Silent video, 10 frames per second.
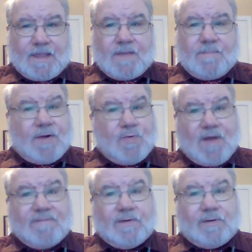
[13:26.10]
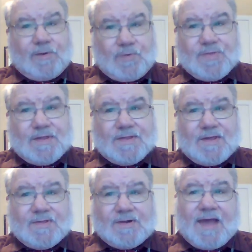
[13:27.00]
but whoever loses
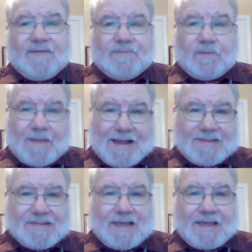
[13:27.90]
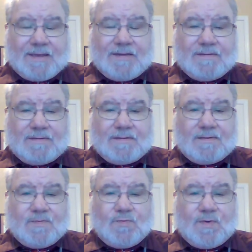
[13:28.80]
his life for my sake
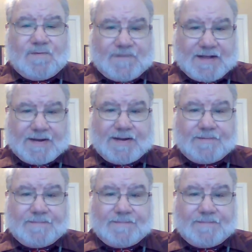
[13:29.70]
will find it.